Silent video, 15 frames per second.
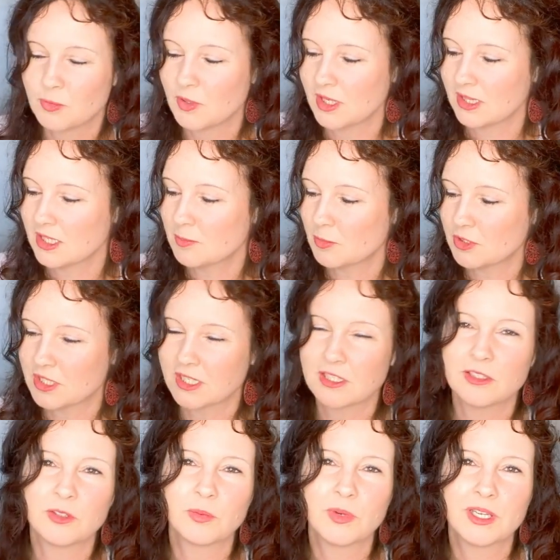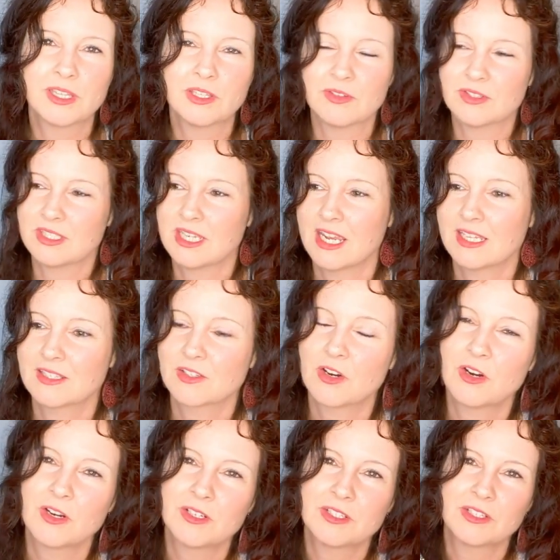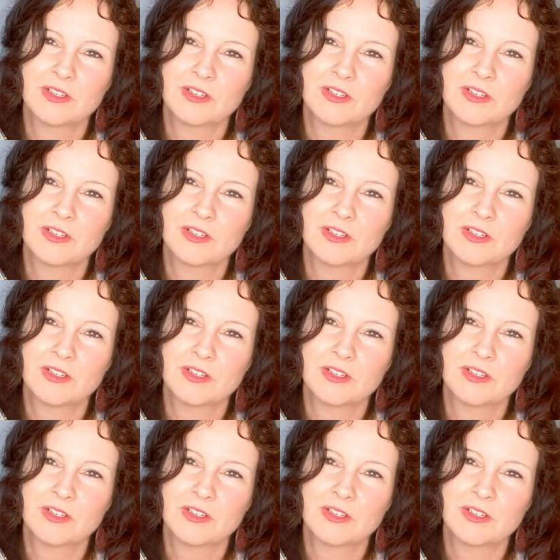In this particular one, there's dance cards,